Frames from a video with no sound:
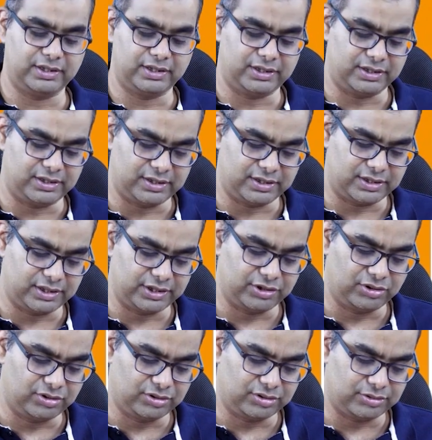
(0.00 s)

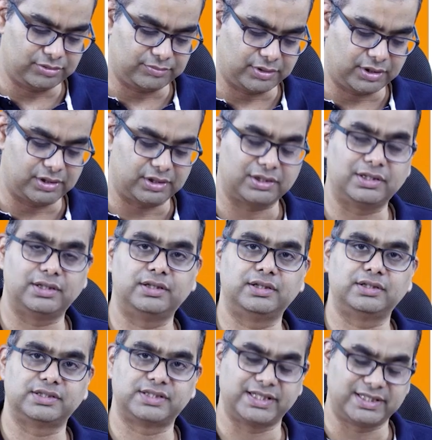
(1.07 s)

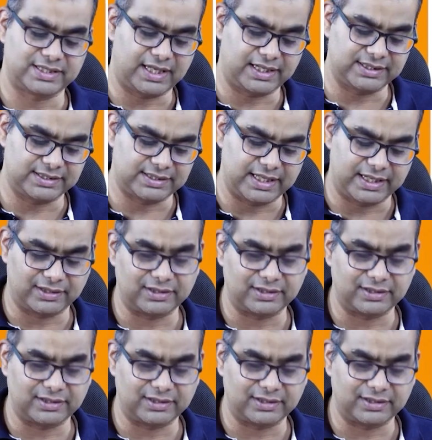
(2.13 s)
the C star is there.